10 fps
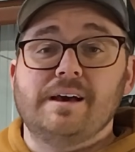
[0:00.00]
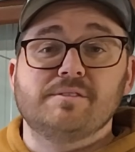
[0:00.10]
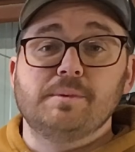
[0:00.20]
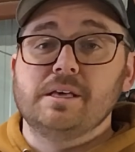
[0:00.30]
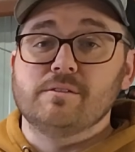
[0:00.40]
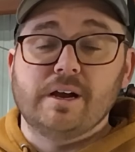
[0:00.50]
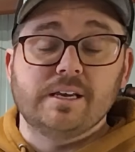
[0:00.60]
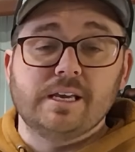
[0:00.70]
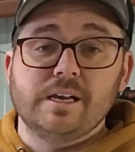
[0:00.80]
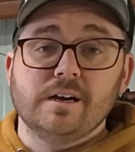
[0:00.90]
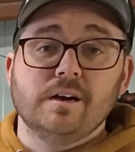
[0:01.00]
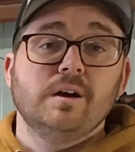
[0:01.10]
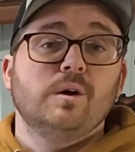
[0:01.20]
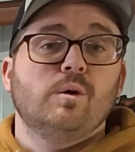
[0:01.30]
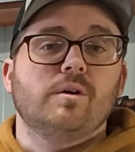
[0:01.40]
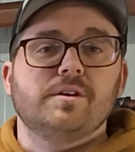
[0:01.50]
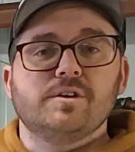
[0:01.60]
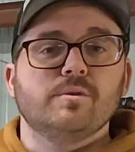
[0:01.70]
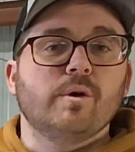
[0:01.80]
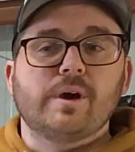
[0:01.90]
have to be in the right gear, or are
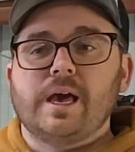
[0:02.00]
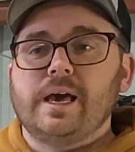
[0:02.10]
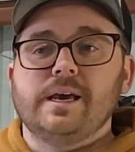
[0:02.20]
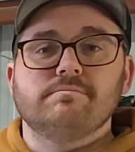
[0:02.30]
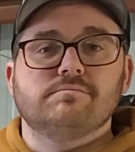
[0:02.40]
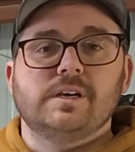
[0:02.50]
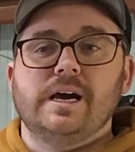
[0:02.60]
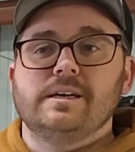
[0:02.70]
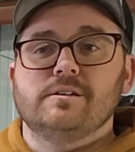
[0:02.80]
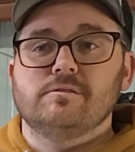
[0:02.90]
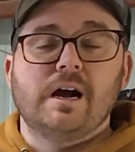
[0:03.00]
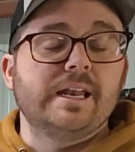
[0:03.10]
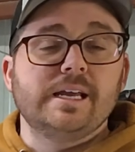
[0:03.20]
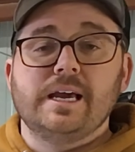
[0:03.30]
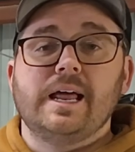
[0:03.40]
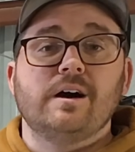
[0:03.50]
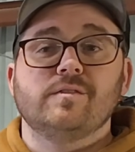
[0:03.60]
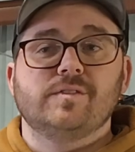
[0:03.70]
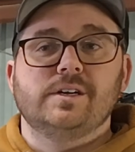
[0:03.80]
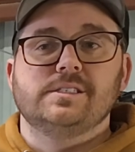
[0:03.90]
you okay kind of grinding it
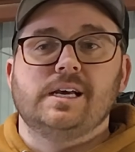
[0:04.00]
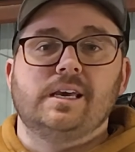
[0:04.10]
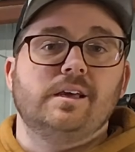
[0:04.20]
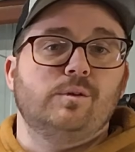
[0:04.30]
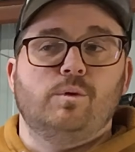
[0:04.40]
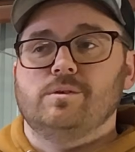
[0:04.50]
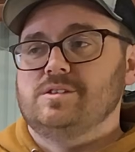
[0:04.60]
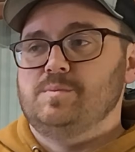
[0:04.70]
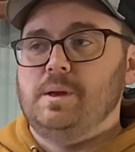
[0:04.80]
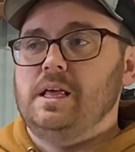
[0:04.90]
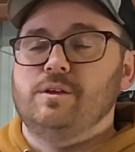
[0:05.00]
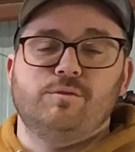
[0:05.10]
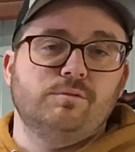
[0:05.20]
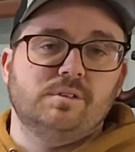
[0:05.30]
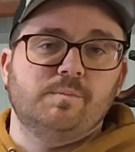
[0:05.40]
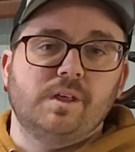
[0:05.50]
out for a second or spinning through some